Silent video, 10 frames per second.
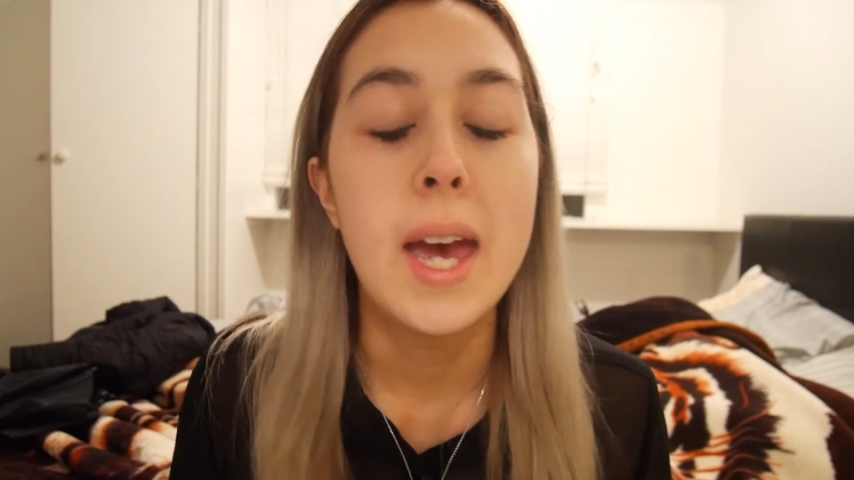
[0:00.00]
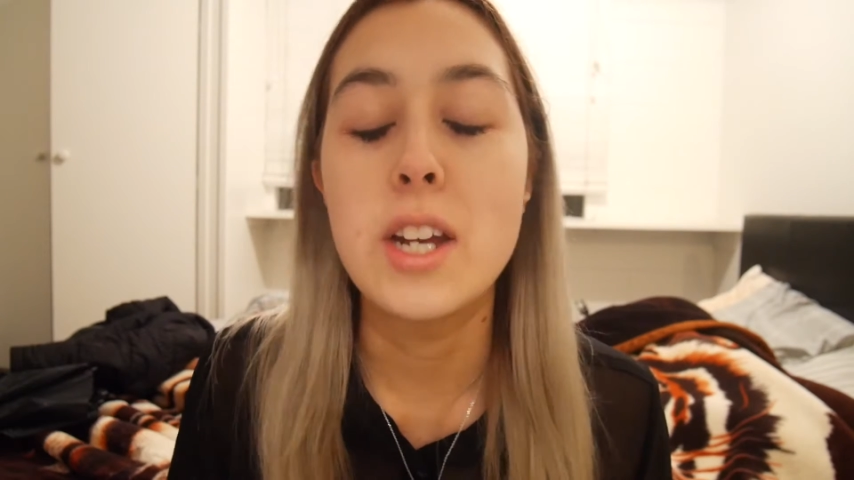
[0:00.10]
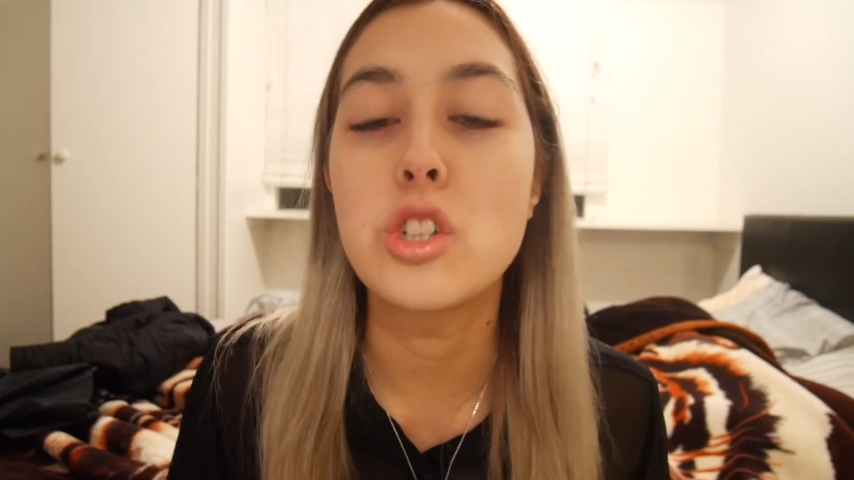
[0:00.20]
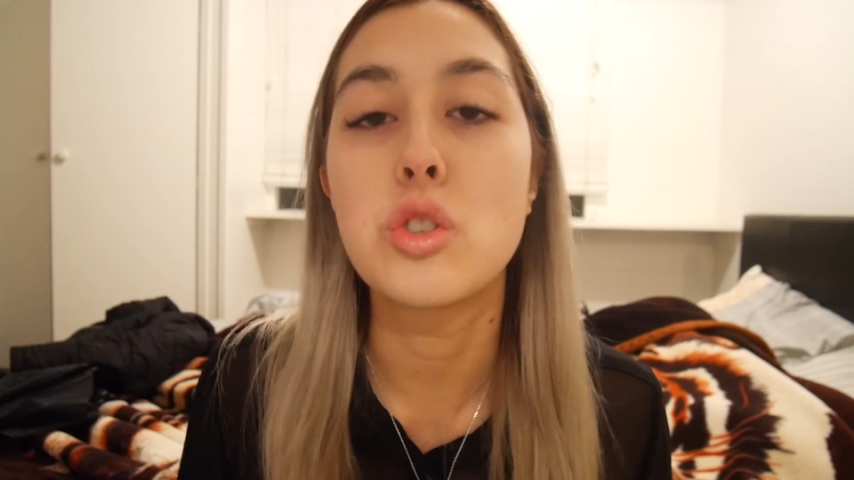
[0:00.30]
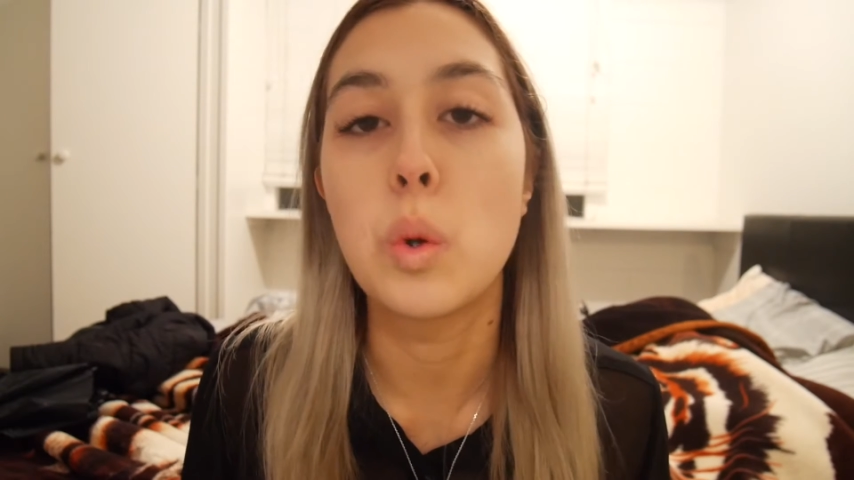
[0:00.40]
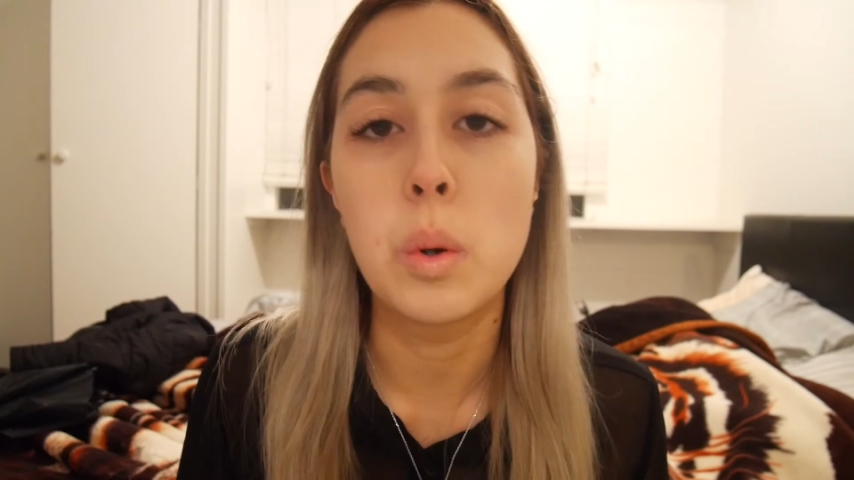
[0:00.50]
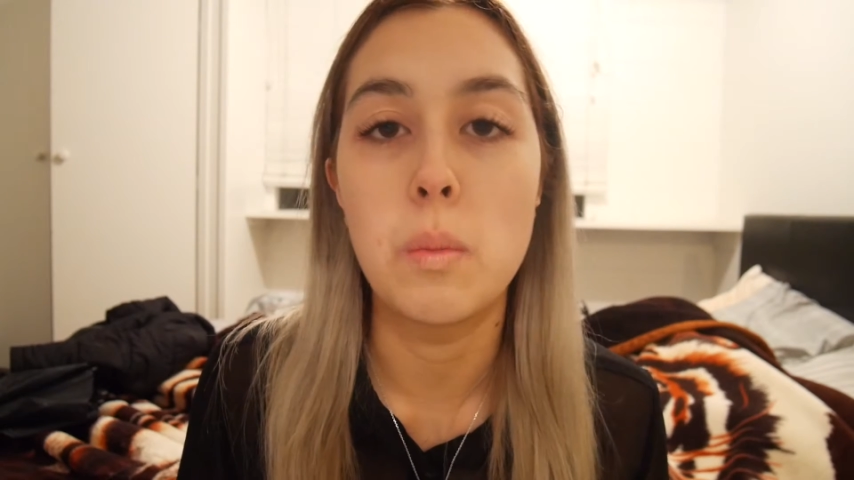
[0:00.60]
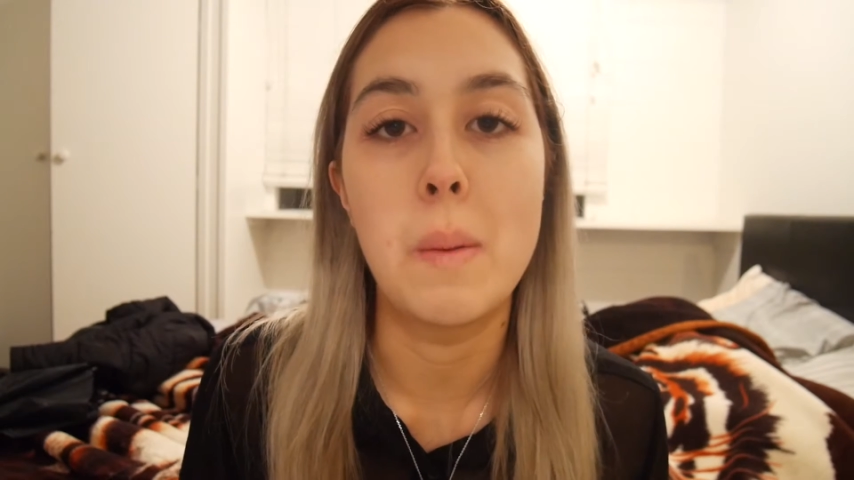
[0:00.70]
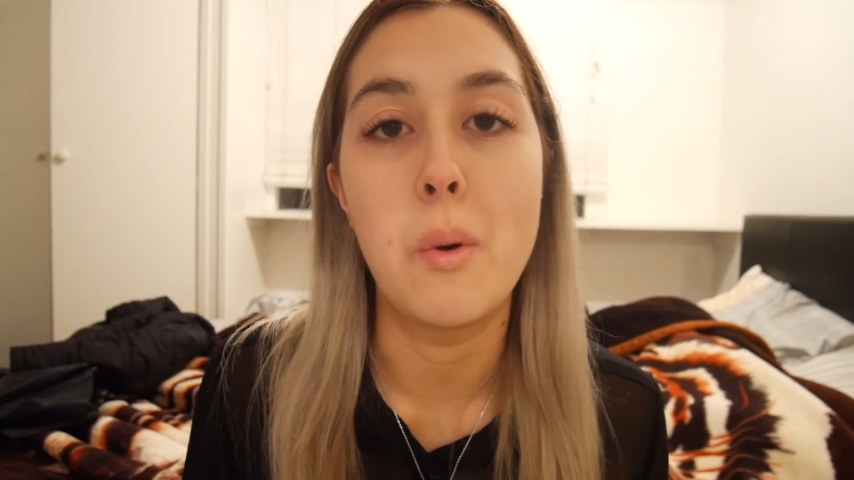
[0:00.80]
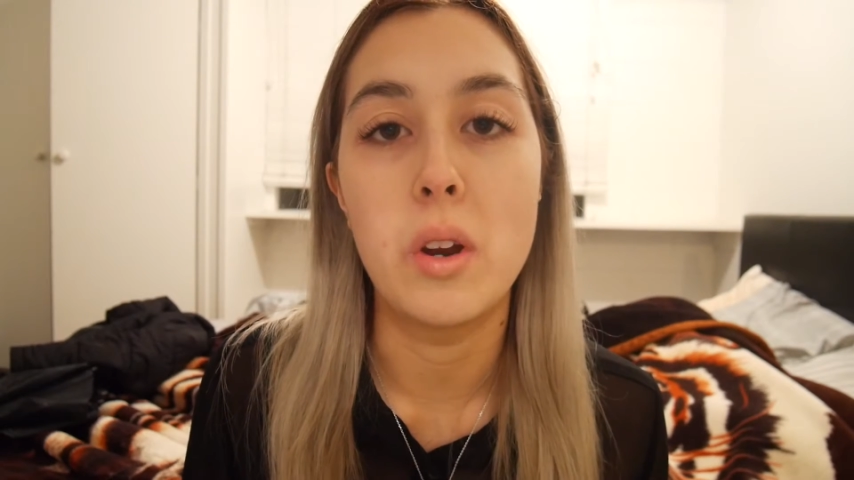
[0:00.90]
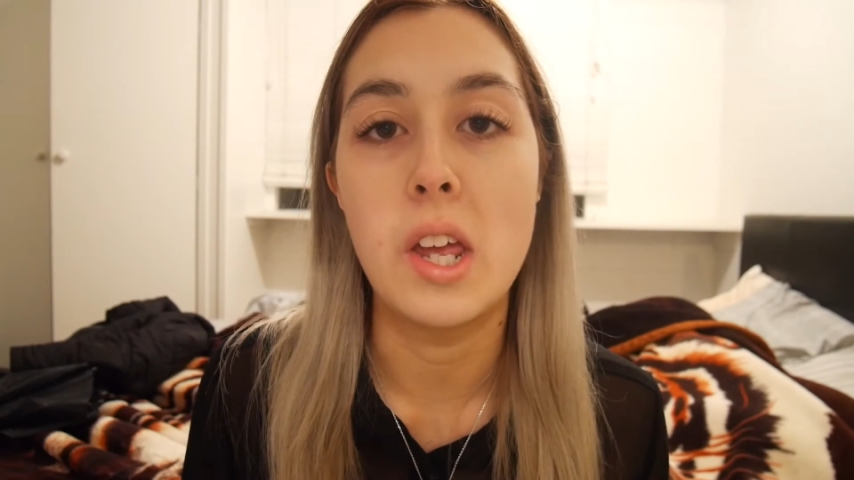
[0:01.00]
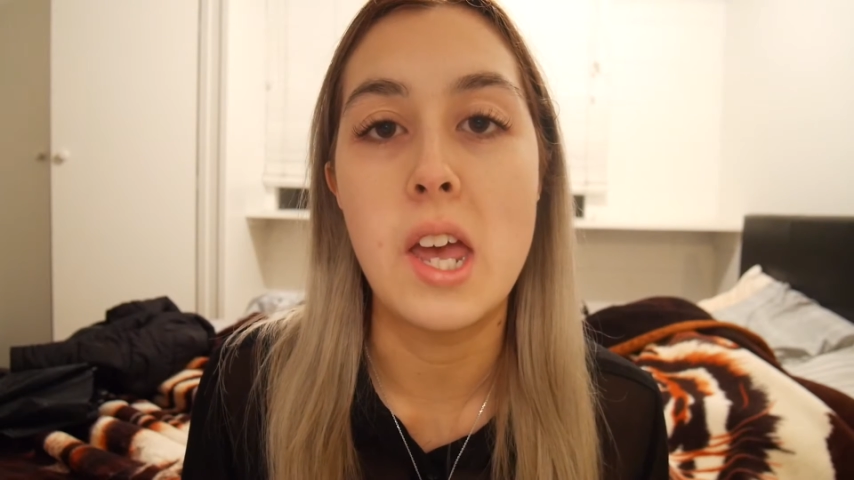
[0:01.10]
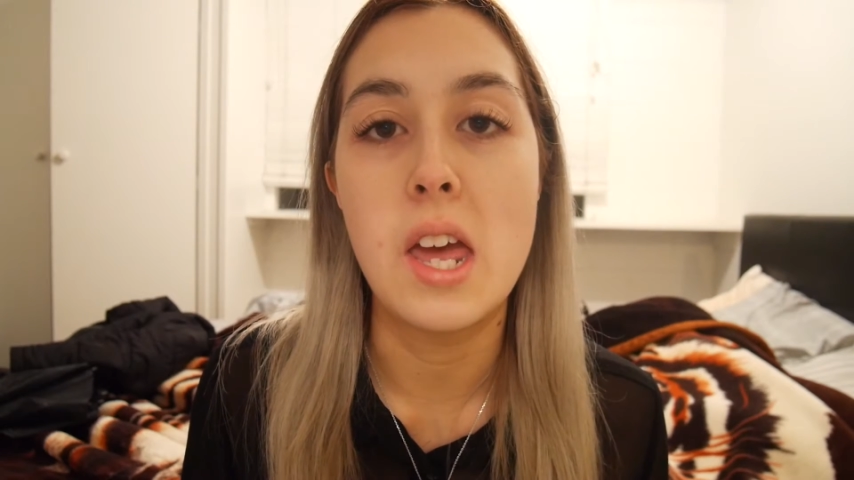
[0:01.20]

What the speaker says: it just screwed up my body,